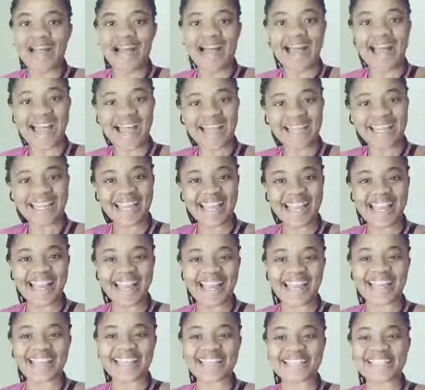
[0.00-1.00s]
Hi
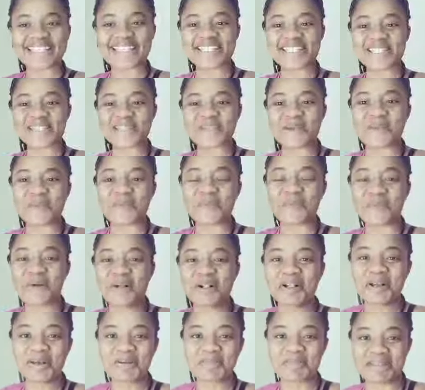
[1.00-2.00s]
guys,
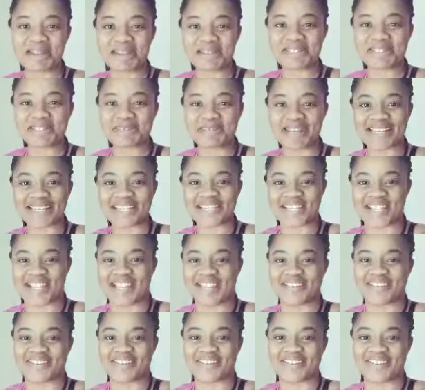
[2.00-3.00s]
welcome back to my
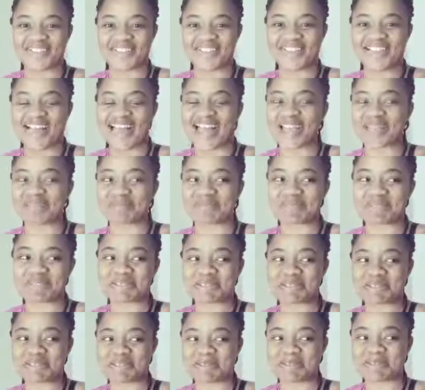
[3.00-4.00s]
channel. I am
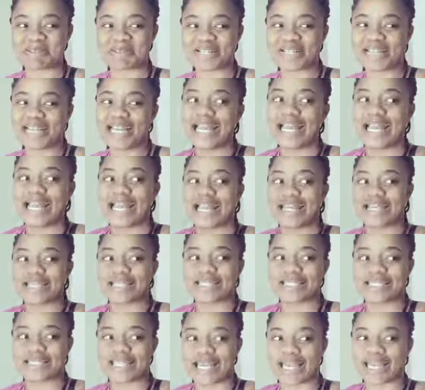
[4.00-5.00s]
so
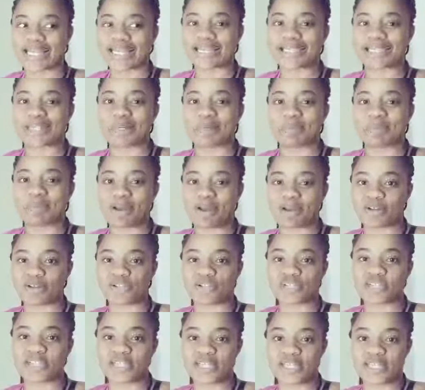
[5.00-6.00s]
excited
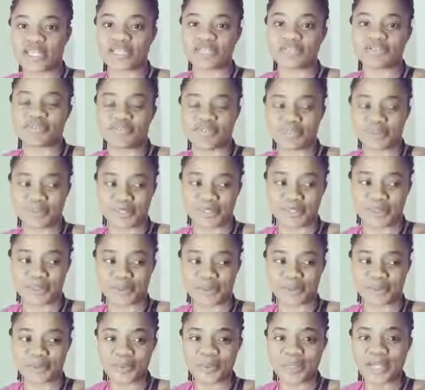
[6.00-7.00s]
about today's
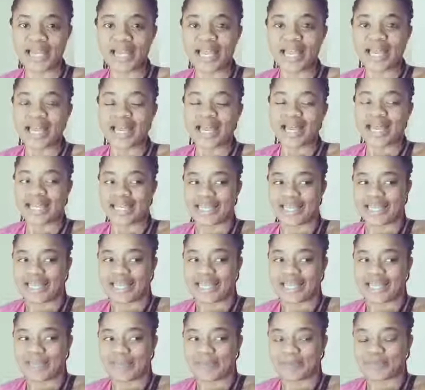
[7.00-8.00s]
video.
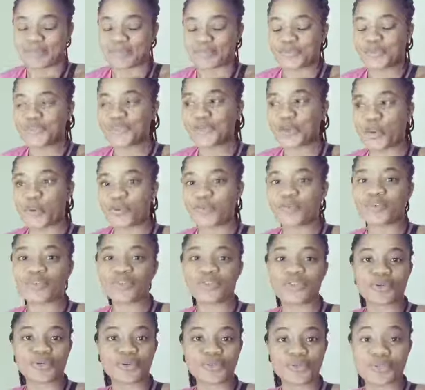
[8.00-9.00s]
So for
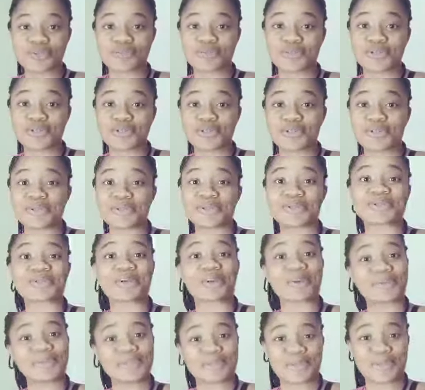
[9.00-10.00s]
those of you who
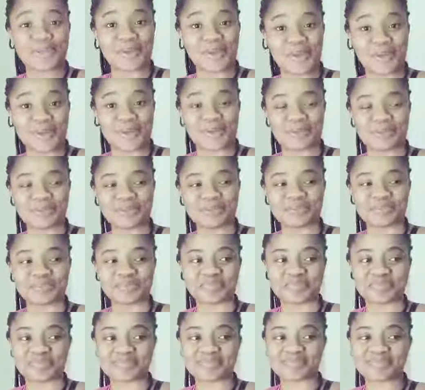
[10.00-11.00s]
don't
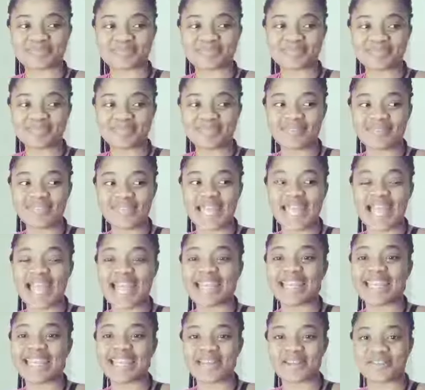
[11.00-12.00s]
know,
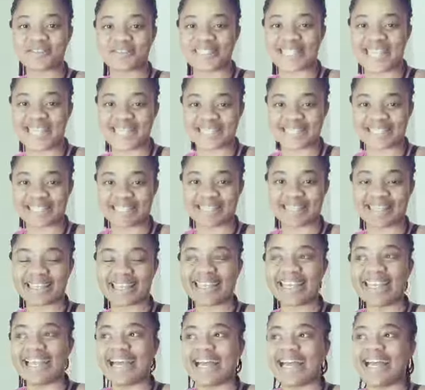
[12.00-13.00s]
I love
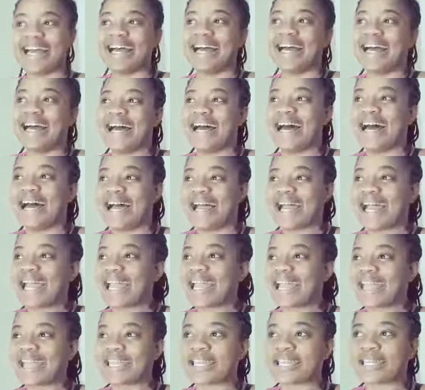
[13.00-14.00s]
dancing.
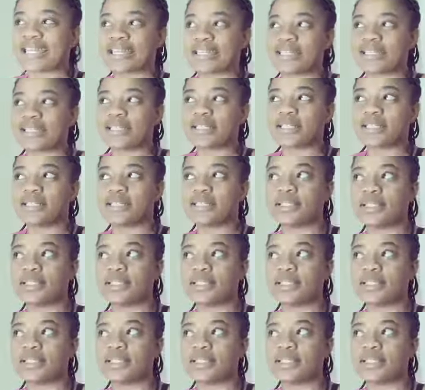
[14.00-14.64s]
I